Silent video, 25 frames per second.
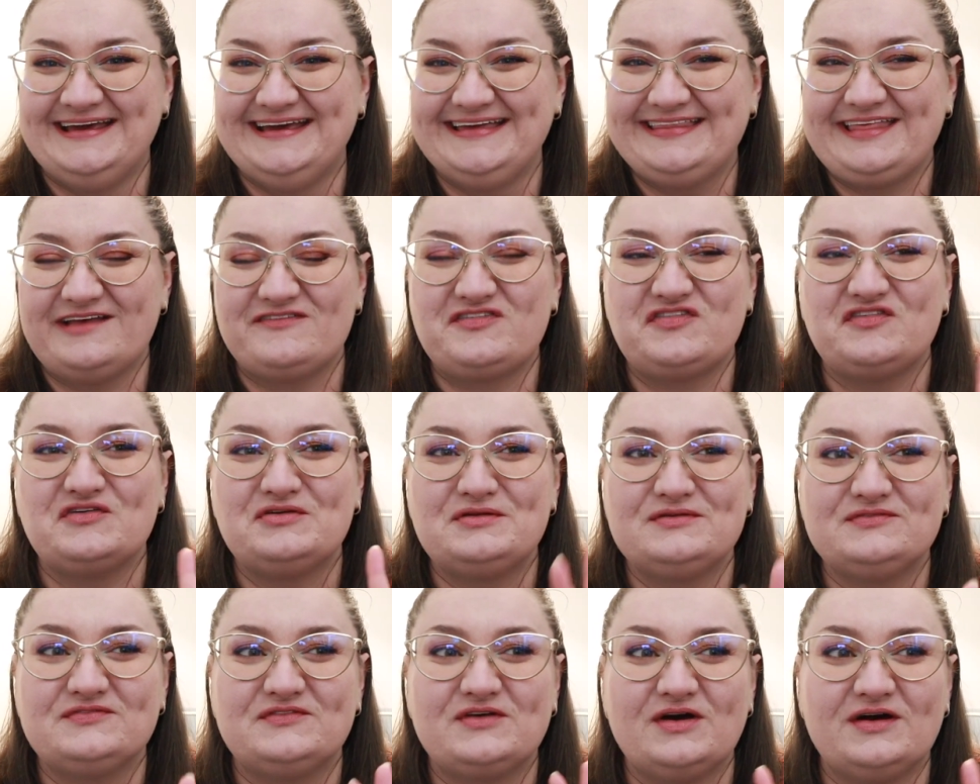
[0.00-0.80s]
They've sort
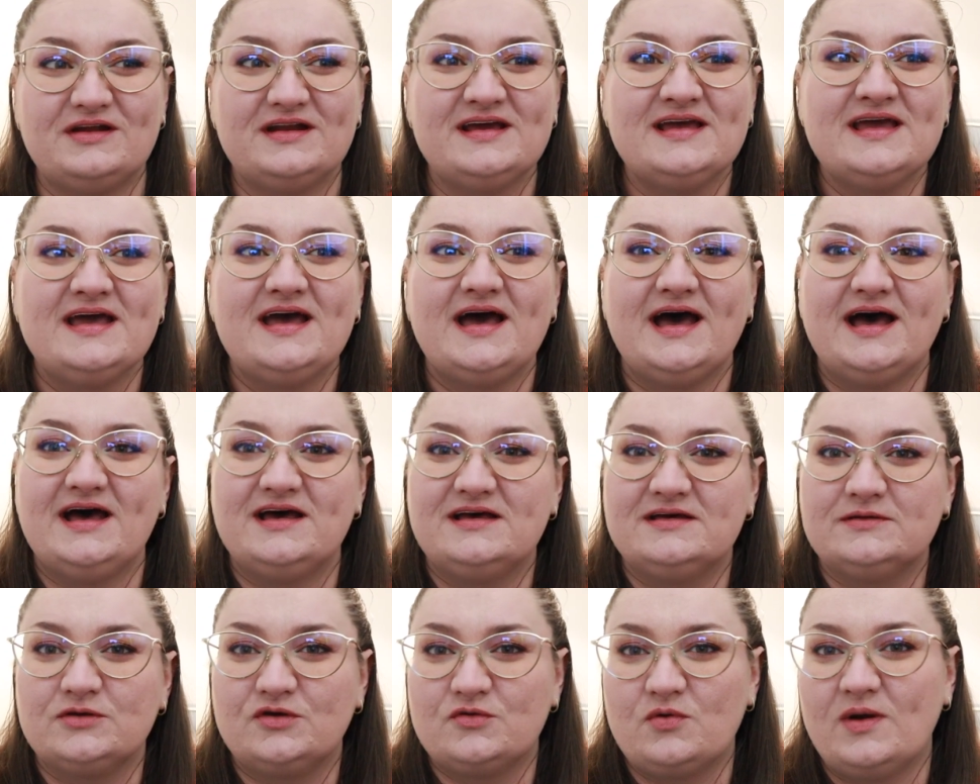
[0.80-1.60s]
of got
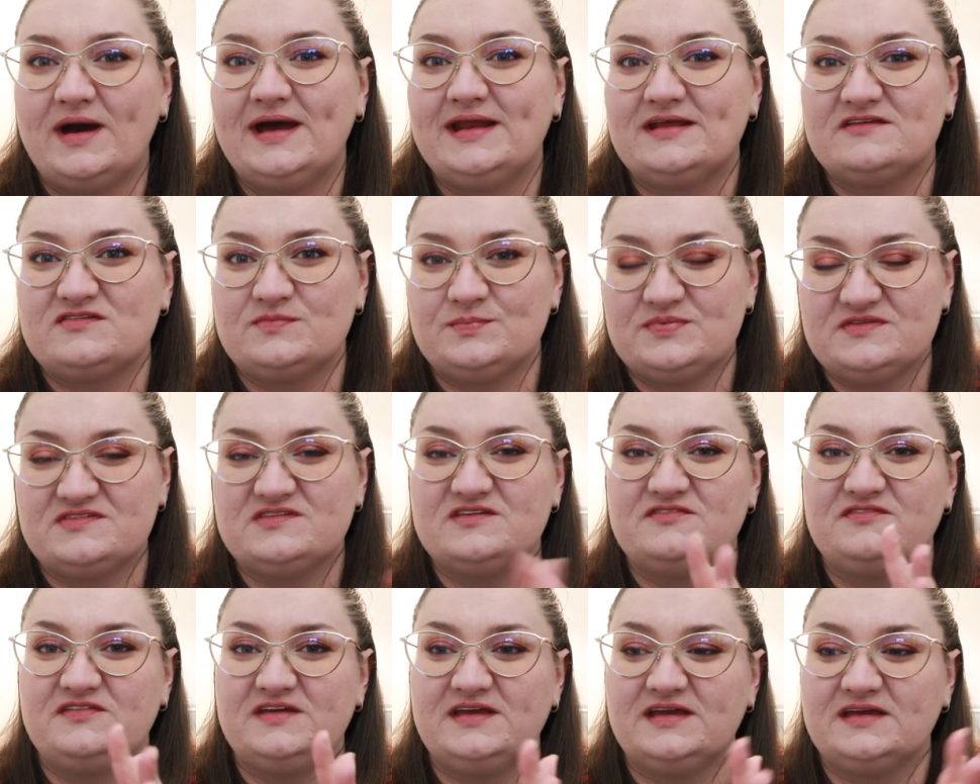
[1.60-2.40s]
quite a
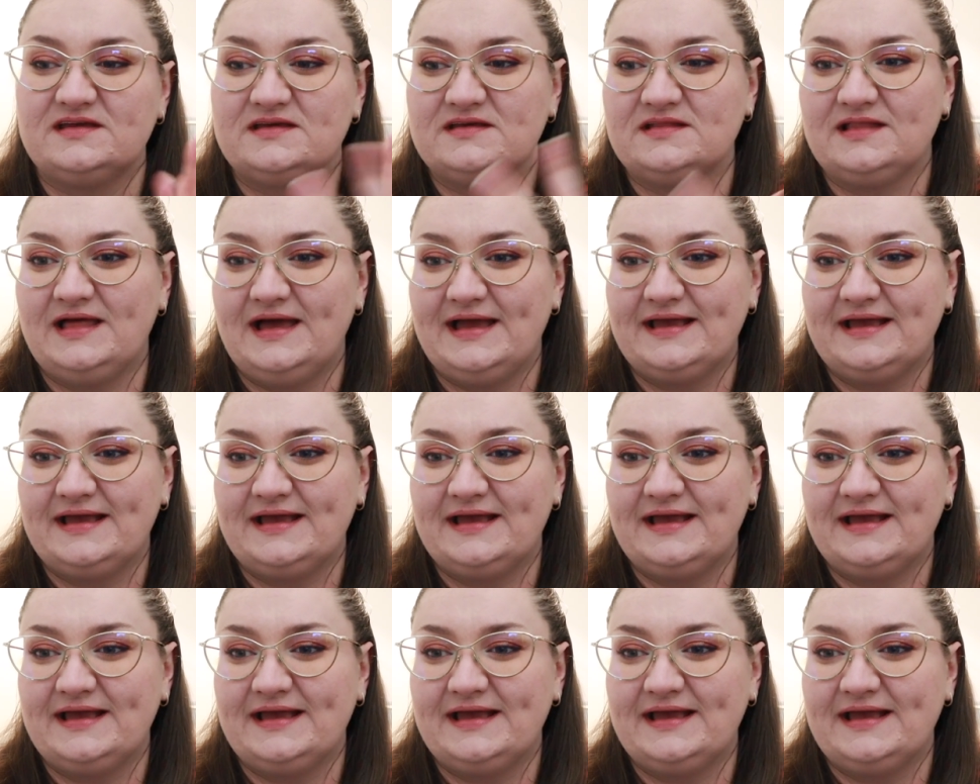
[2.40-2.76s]
specific,